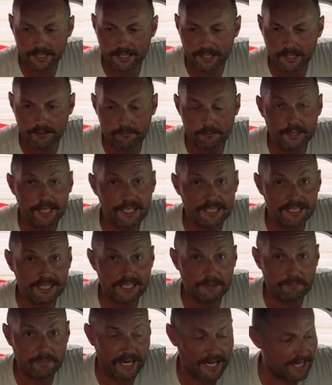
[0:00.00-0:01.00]
uh, rear
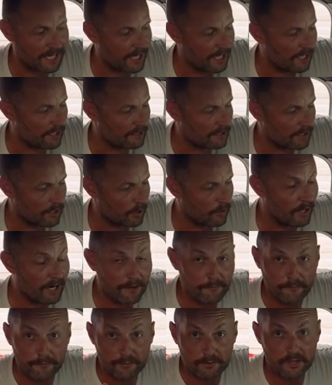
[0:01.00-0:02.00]
seat back in. So
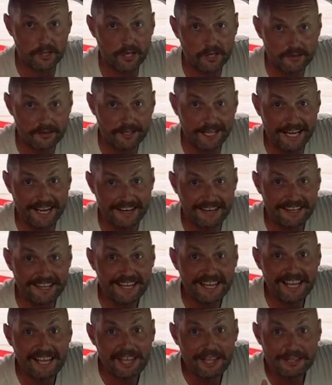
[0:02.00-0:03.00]
I've forgotten that,
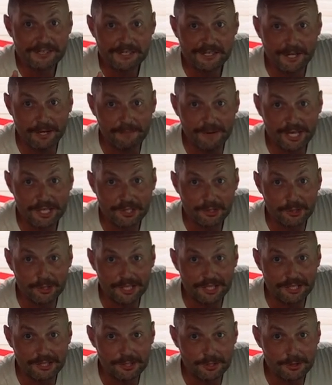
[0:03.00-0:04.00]
so make sure
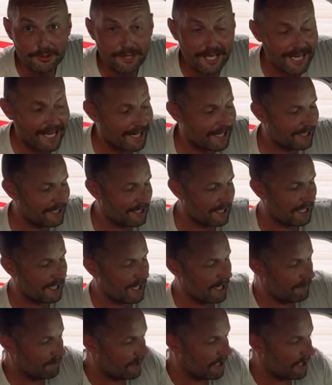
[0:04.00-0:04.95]
you do that. Um,